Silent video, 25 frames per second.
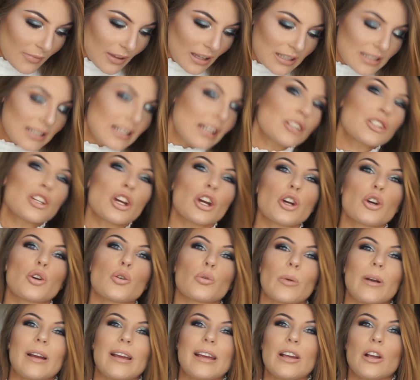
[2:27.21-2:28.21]
such a
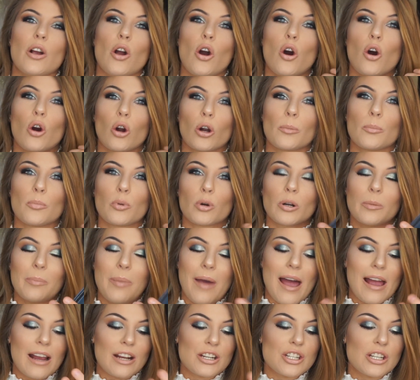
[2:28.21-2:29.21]
great cardboard
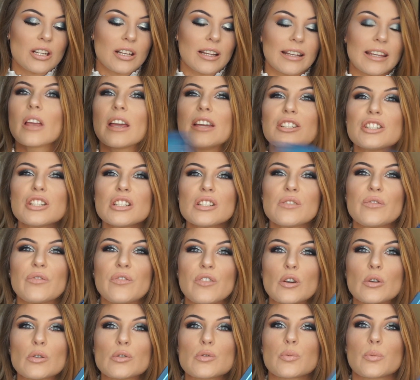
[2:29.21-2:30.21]
packaging. Like it just
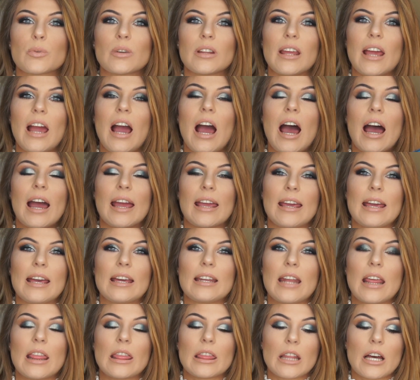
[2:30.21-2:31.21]
feels really
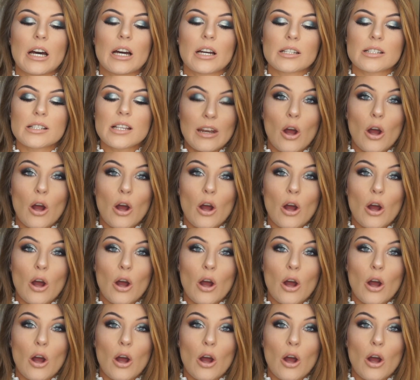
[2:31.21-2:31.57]
high-end and luxe.